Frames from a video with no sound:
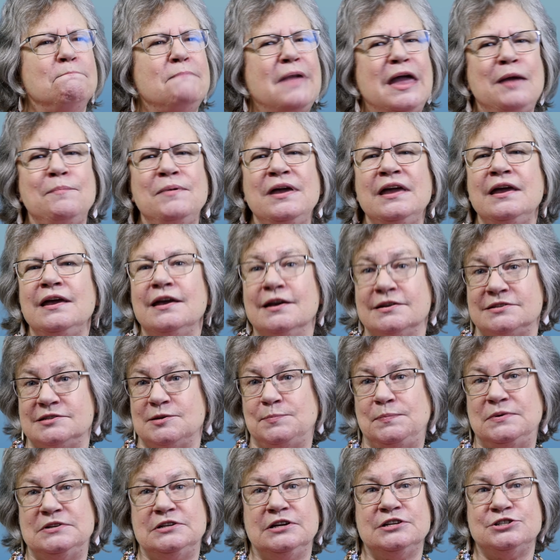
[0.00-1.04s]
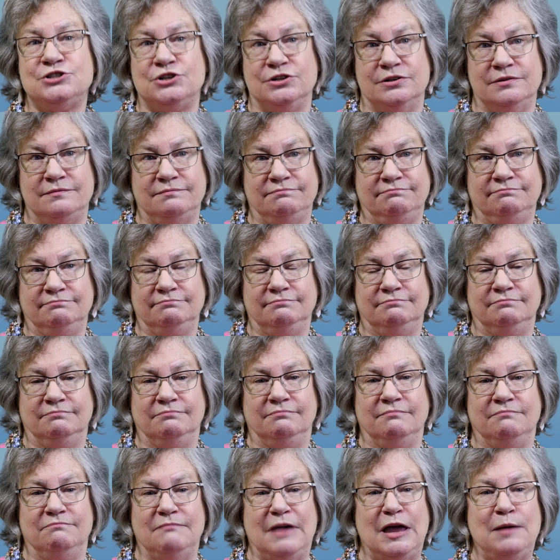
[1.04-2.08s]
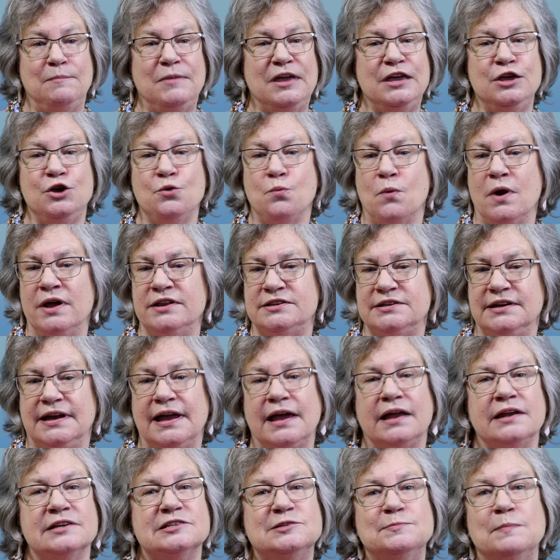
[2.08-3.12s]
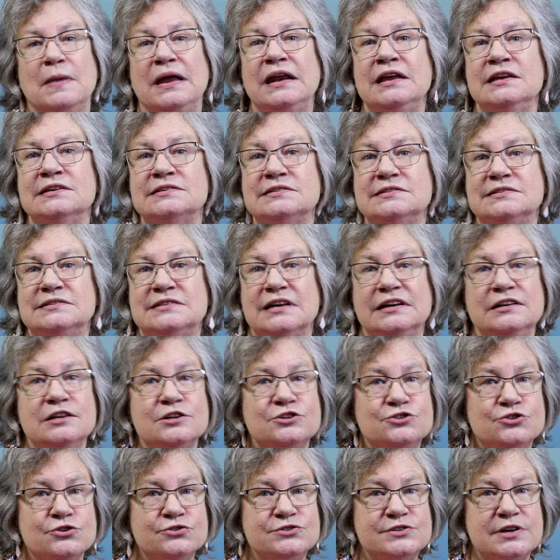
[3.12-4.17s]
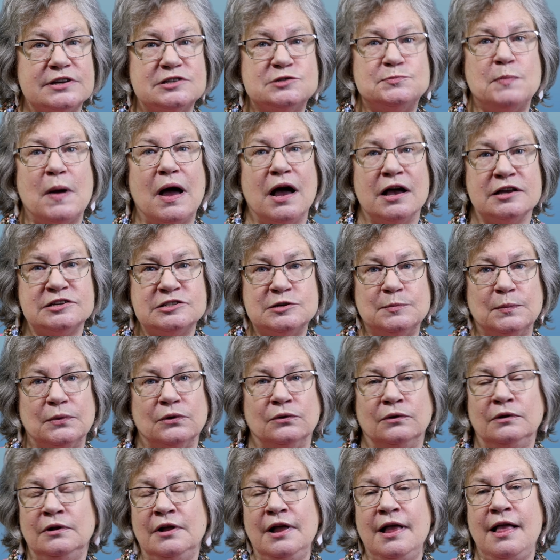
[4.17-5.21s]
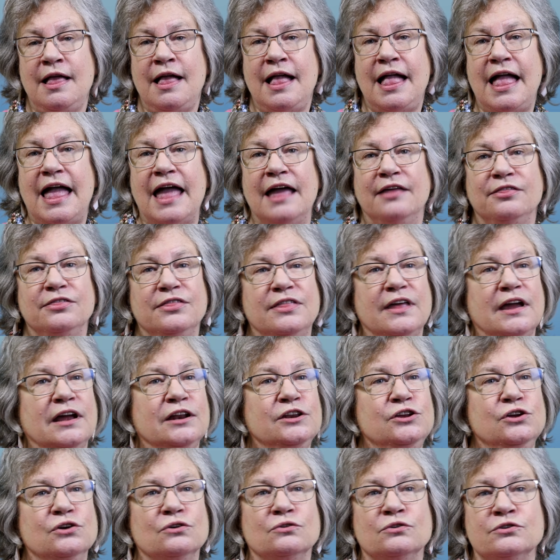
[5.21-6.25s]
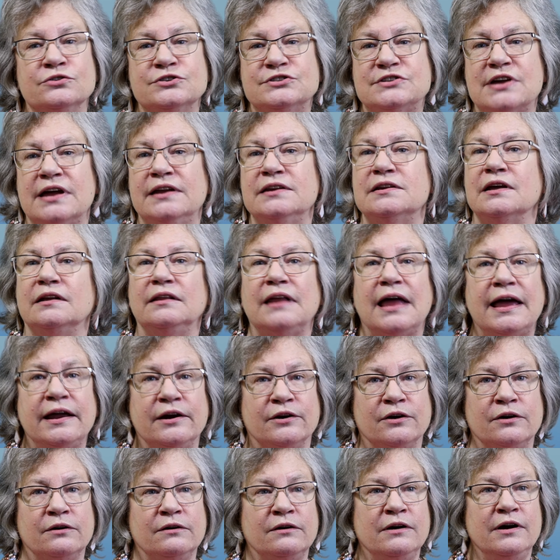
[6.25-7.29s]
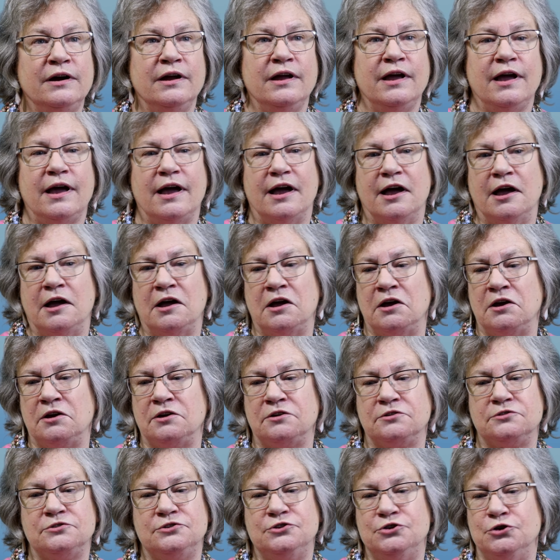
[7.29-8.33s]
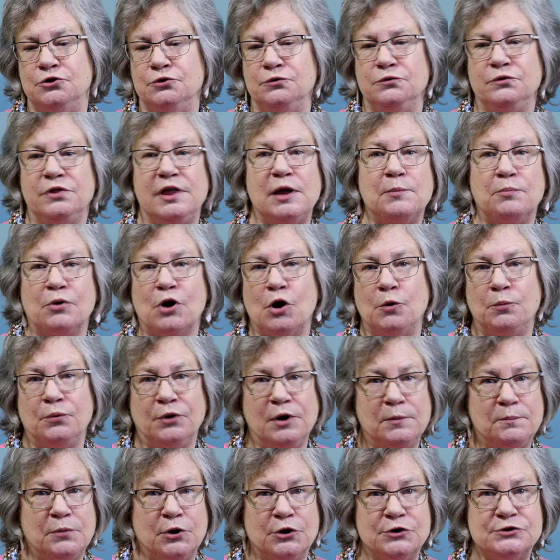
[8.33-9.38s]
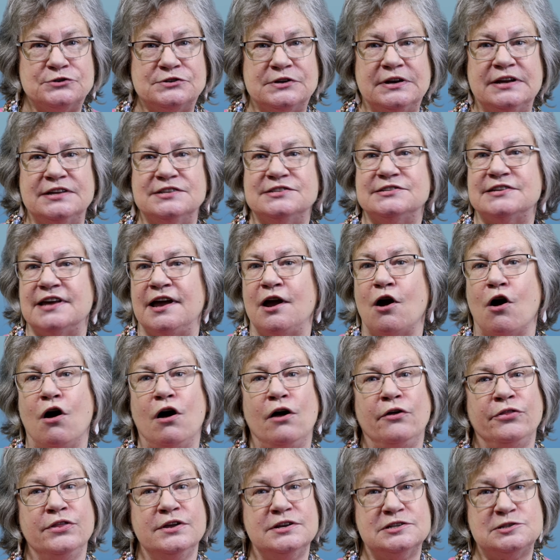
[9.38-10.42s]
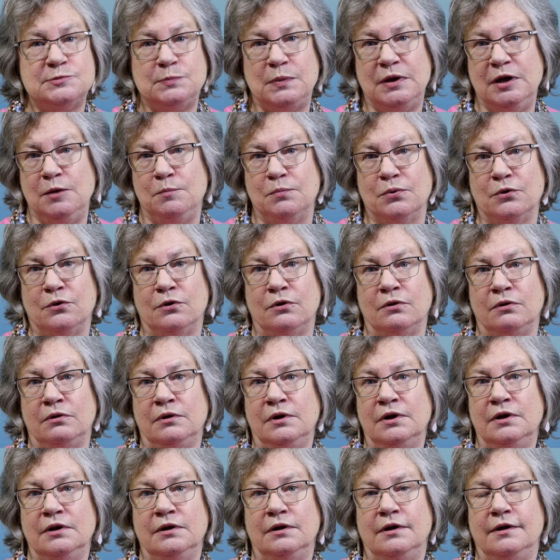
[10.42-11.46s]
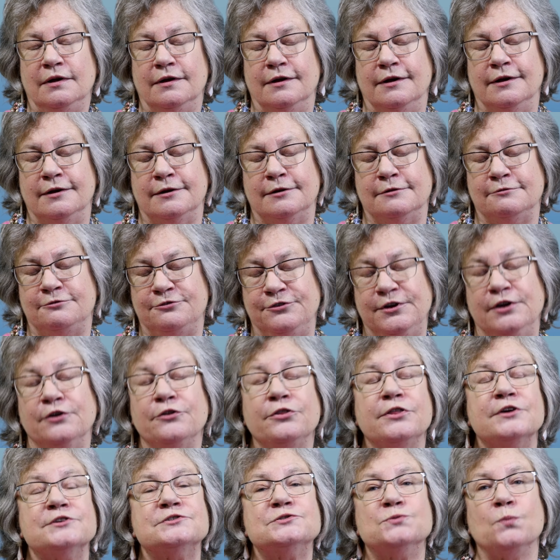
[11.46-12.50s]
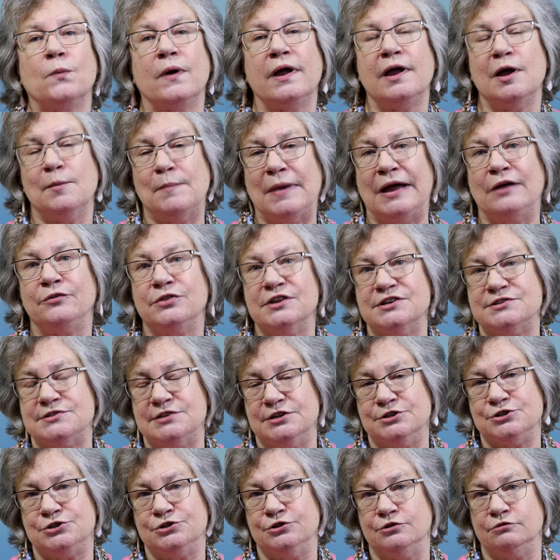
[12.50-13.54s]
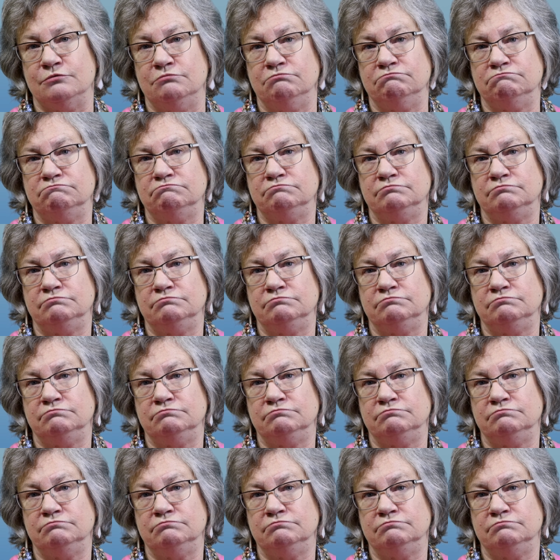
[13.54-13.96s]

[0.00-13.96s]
Maybe it's a petition. Maybe you want to get as many signatures as possible, and then you'll send a letter to the appropriate person and say, all these people feel this way about this issue.